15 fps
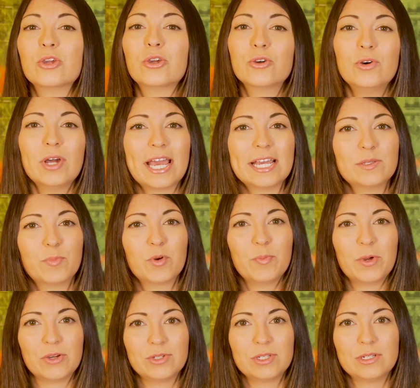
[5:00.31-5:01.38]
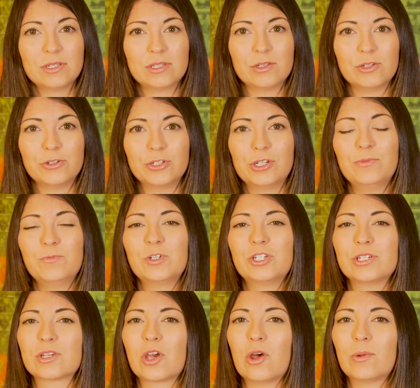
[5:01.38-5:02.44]
Google has proposed a solution
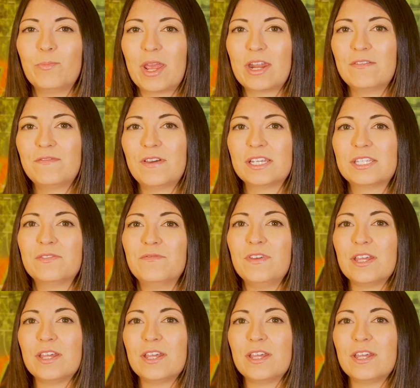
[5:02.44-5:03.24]
which is called Manifest